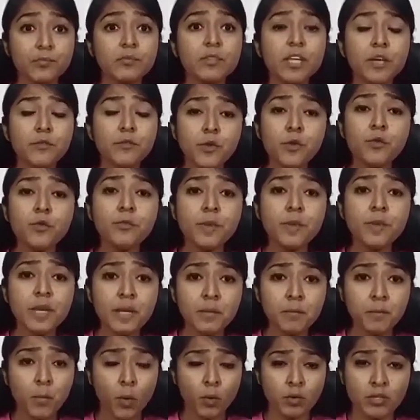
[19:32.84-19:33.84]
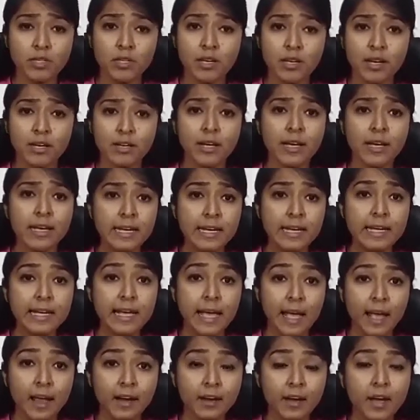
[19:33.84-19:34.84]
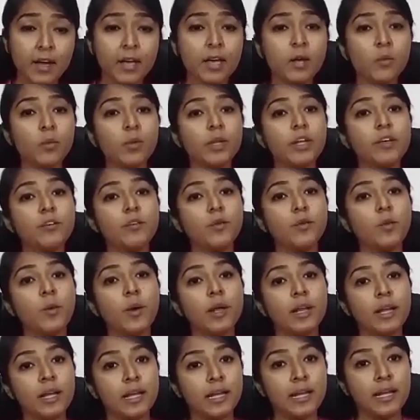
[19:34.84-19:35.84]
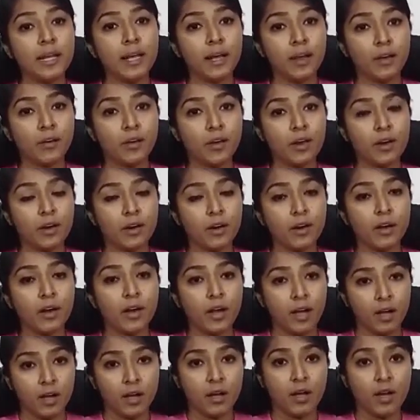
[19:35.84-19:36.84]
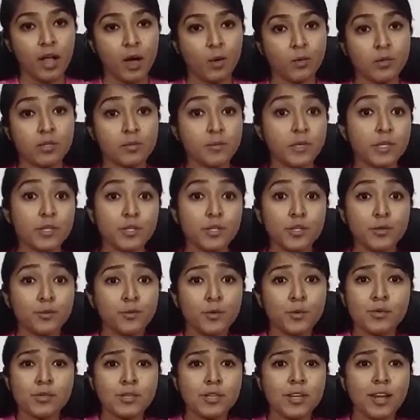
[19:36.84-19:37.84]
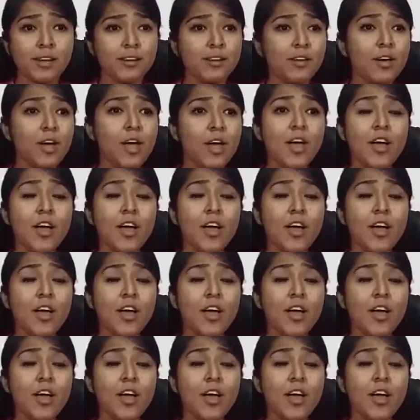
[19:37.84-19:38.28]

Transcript: if you've been posted at a hilly area, he will give you an hilly area allowance because you posted at a